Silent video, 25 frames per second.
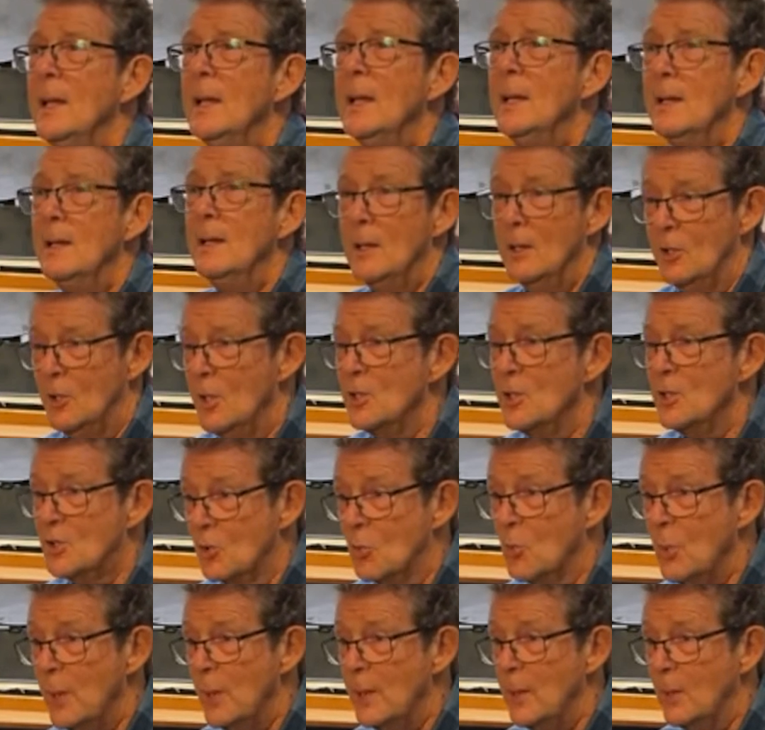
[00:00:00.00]
It's
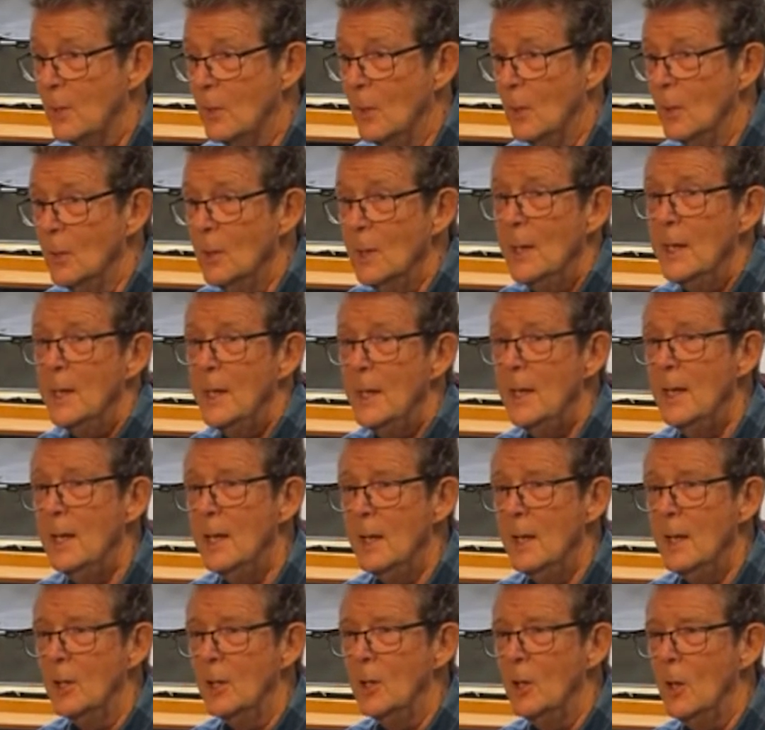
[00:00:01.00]
critical. In
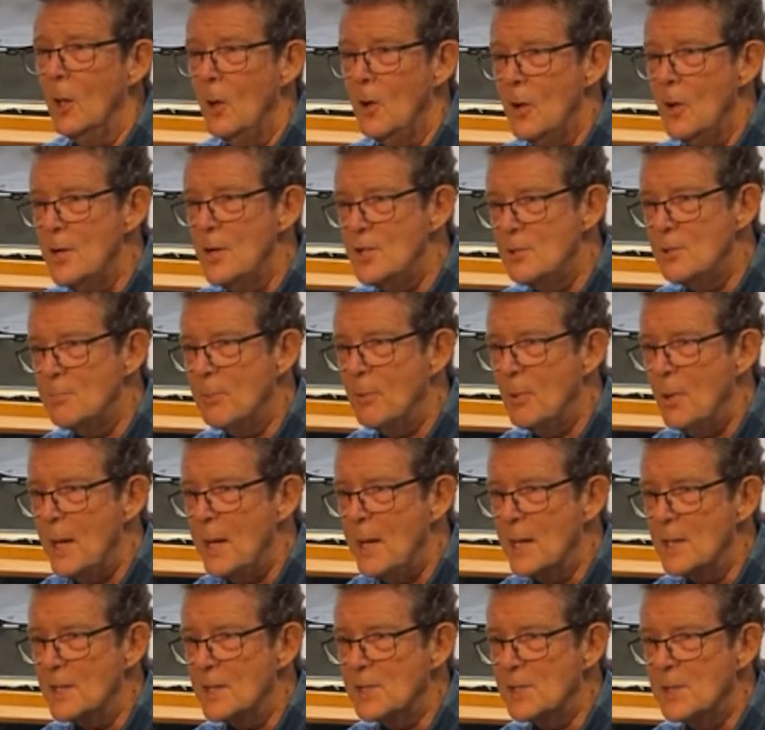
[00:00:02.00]
a large
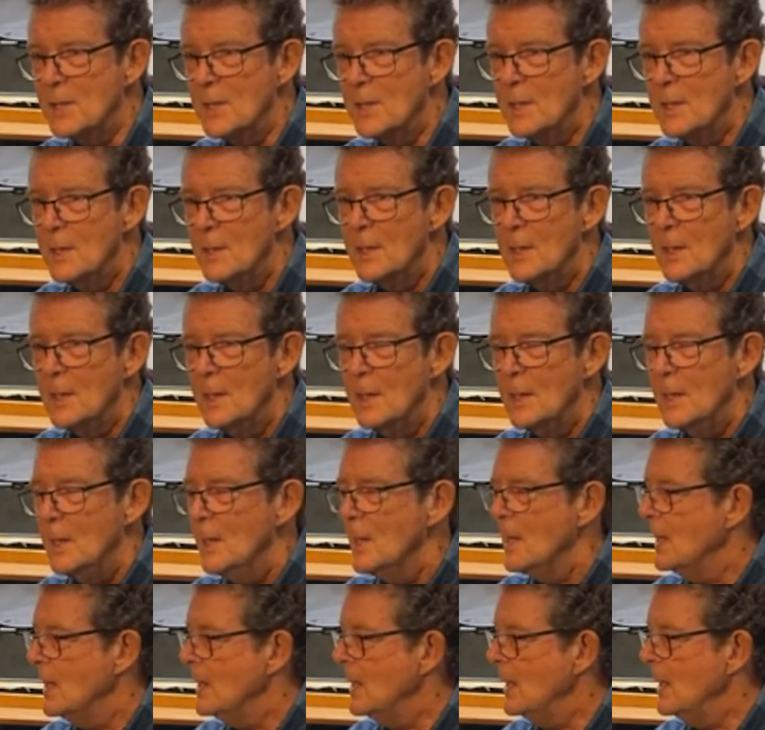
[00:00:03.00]
press,
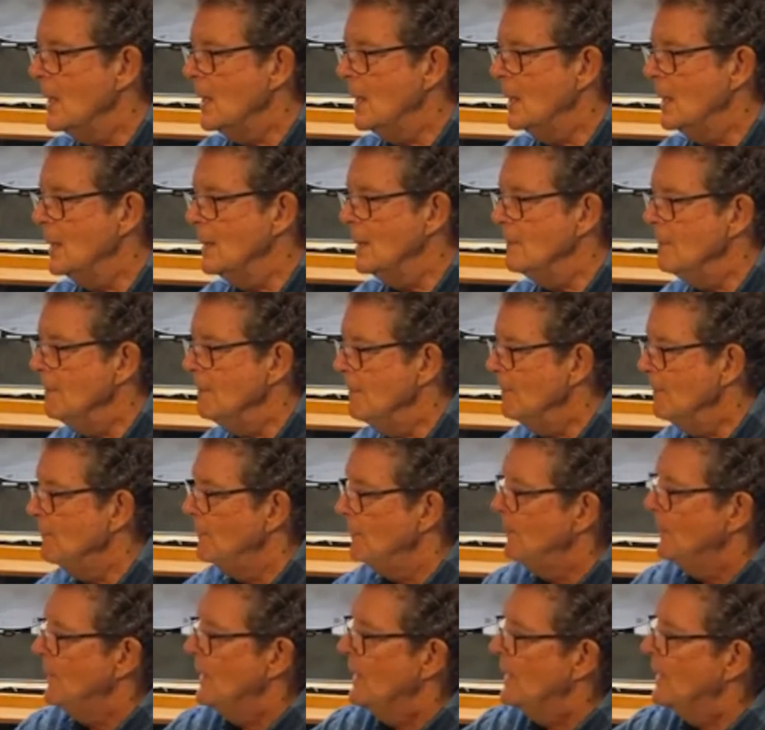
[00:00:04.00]

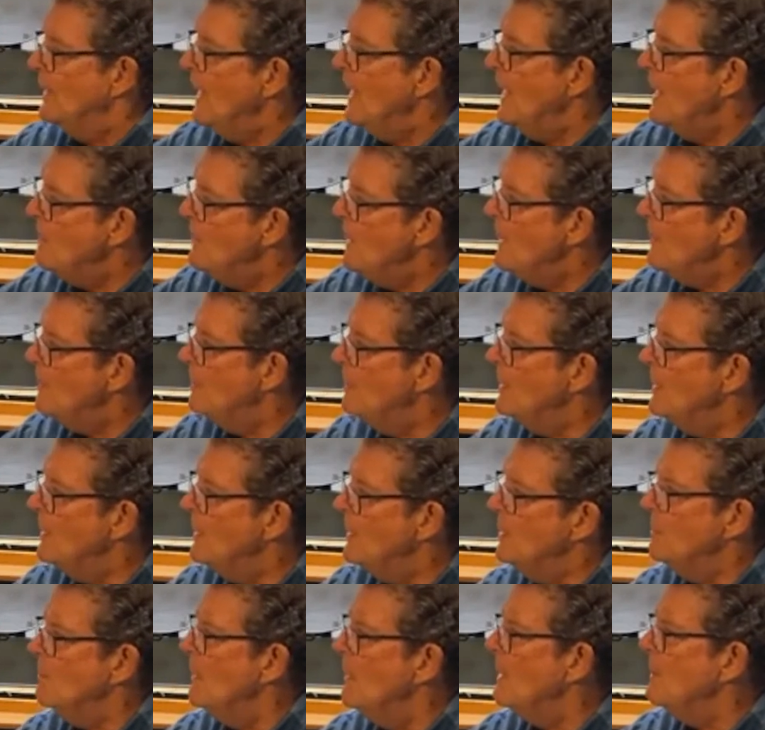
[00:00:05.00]
they may
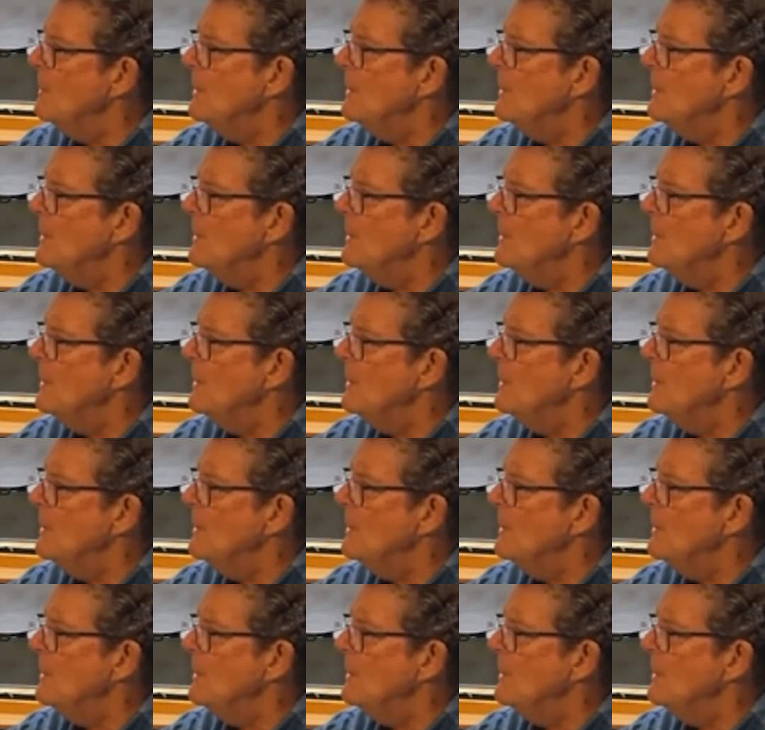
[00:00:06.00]
be,